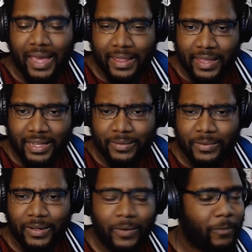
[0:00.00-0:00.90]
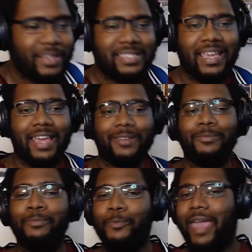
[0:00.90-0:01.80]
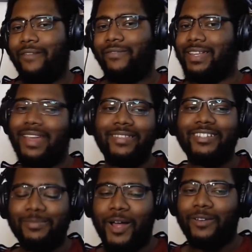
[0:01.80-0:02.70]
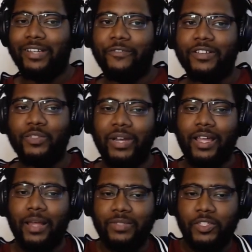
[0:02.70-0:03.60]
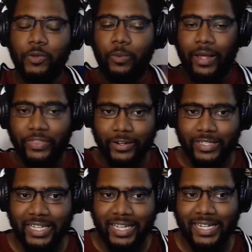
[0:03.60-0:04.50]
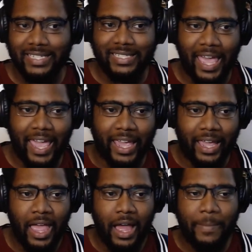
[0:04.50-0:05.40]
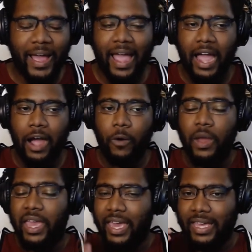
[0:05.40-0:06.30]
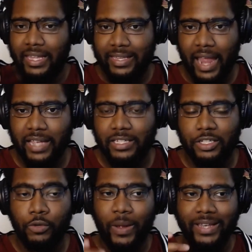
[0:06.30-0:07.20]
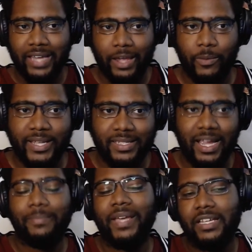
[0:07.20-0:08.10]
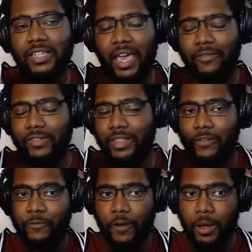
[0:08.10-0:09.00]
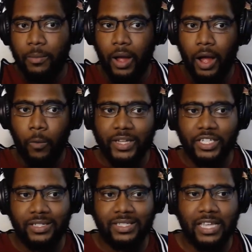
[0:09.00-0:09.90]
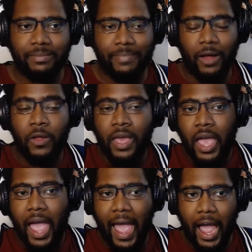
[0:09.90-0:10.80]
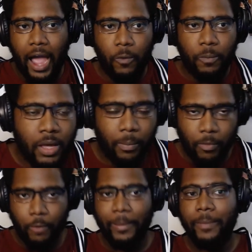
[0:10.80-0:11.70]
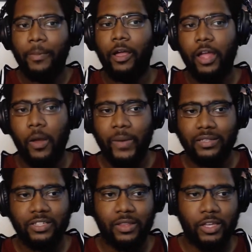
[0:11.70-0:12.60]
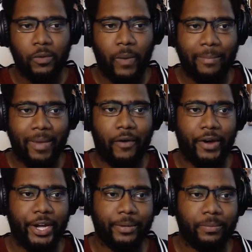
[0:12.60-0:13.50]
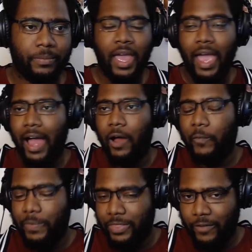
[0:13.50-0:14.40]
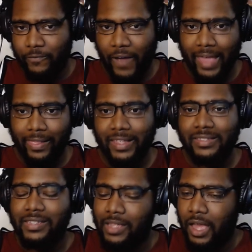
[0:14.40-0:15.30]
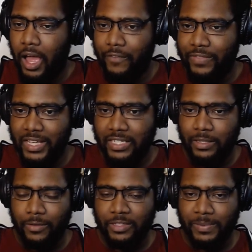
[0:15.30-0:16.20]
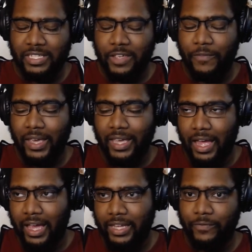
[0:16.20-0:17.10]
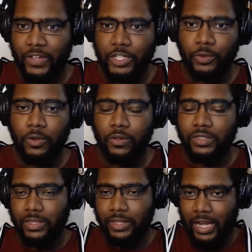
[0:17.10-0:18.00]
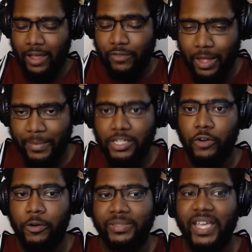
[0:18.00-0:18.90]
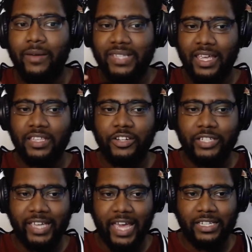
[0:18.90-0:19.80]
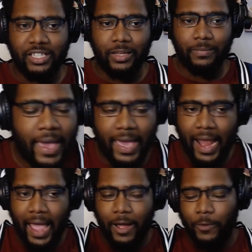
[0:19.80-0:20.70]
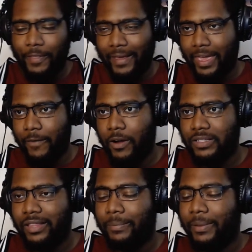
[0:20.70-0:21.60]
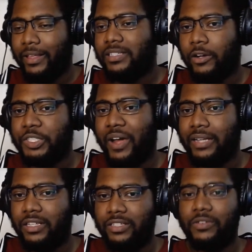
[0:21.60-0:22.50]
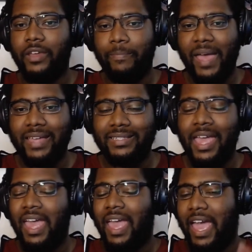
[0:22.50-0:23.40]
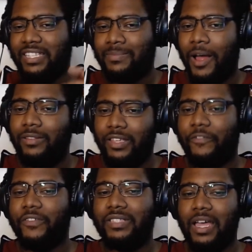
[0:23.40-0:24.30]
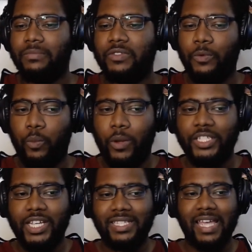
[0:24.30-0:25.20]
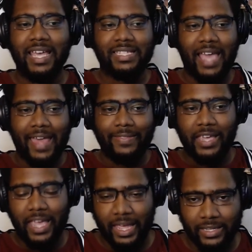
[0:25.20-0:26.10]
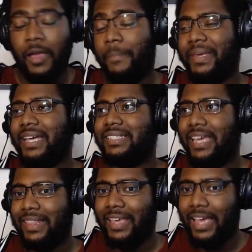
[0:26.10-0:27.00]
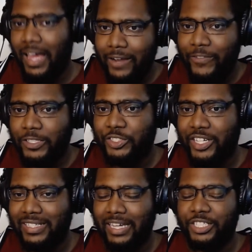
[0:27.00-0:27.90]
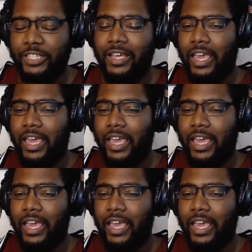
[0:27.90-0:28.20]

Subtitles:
And then, once again, we have another small difference when it comes to what 13 is saying about how it connects to what Deku has done. Because everything from what she says about how more people are going into the UA barrier, how the violence of these specific individuals that have come into groups, how it's easier to catch them, and how the heroes and the police are trying to do their best, a small difference comes from what she says at the end. Because in the unofficial translation,